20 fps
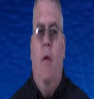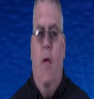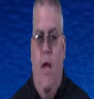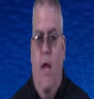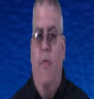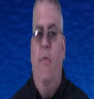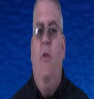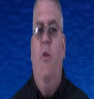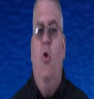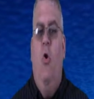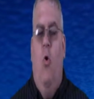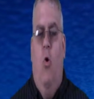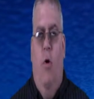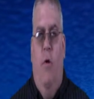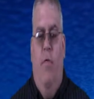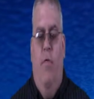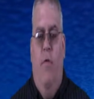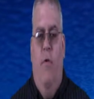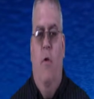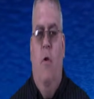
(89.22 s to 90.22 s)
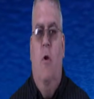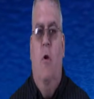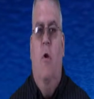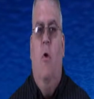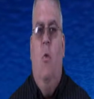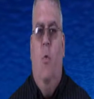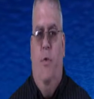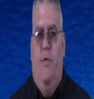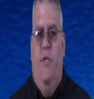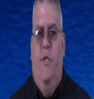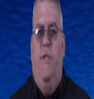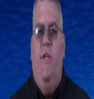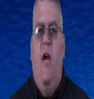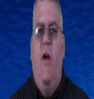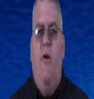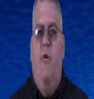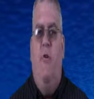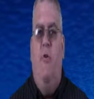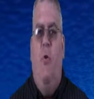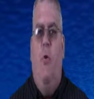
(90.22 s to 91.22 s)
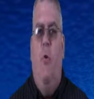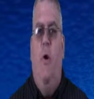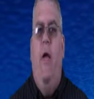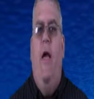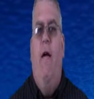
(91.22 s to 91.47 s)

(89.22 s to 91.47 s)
In the north was the territory